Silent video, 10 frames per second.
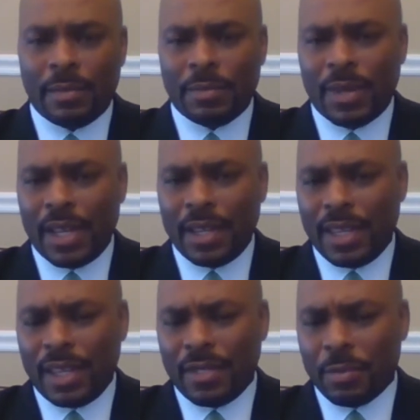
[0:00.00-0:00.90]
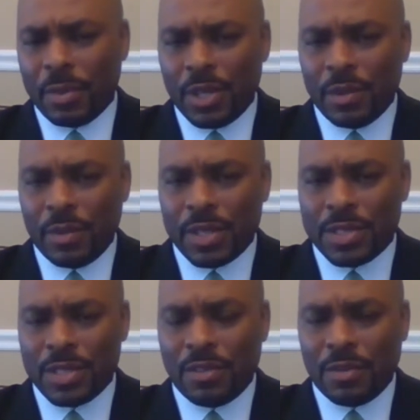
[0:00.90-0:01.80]
Not that familiar
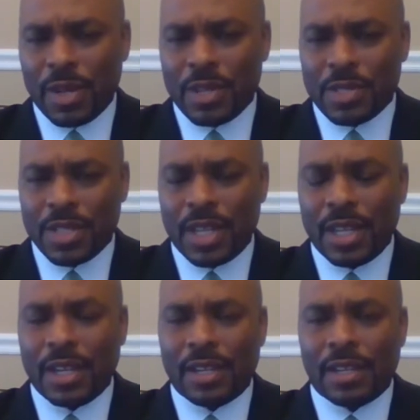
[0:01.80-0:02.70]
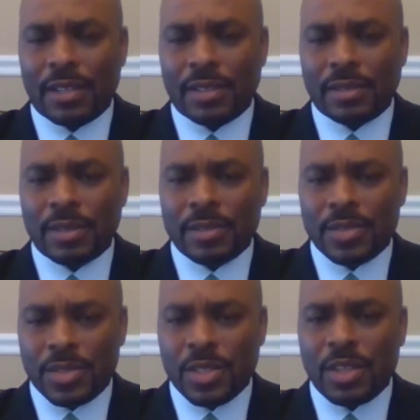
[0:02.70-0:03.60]
with software as a
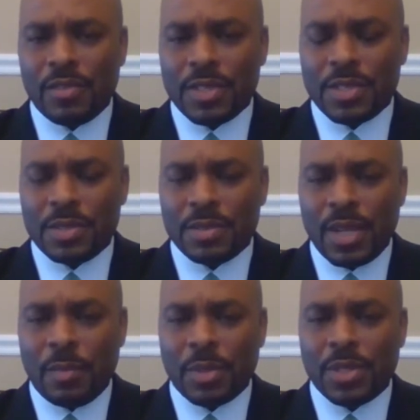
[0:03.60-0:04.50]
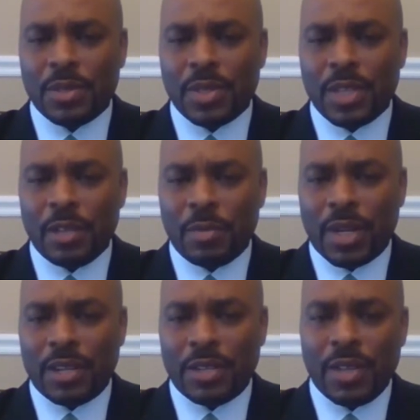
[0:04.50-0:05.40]
service opportunity,
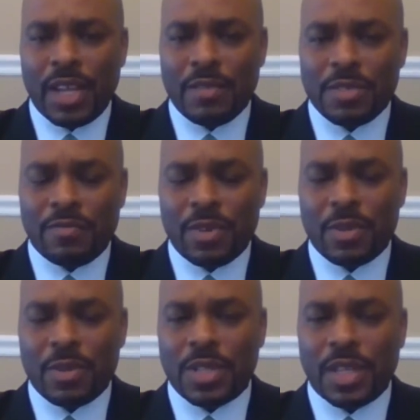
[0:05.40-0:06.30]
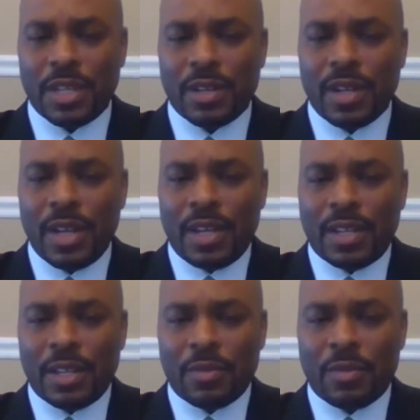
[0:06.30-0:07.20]
but I do have some folks there
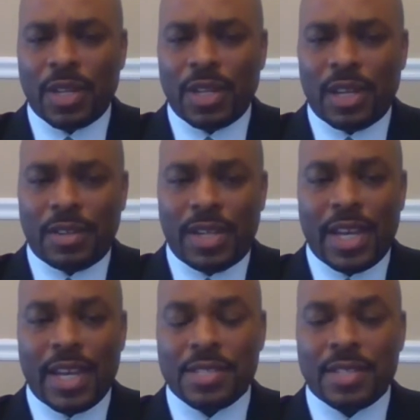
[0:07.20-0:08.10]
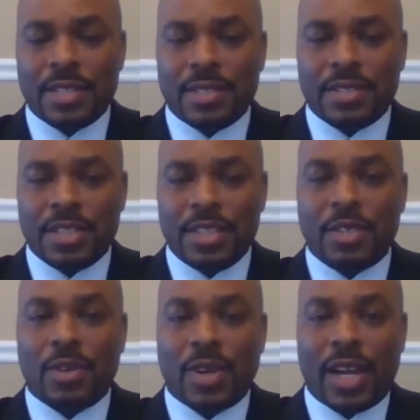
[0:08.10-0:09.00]
that work in our DASN
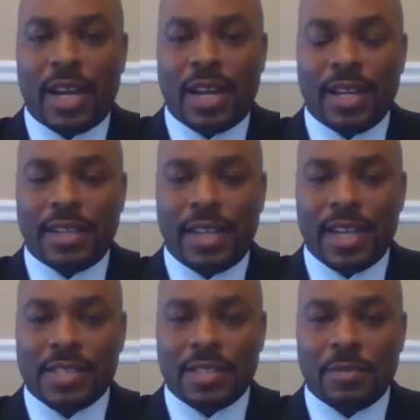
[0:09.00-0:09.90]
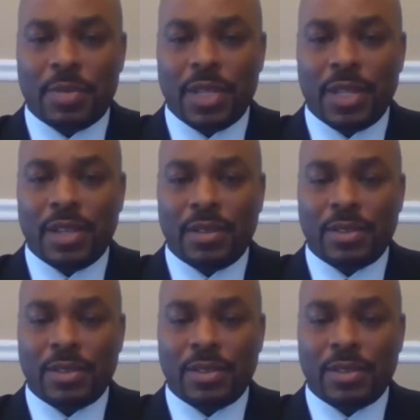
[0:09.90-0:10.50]
C4I and DASN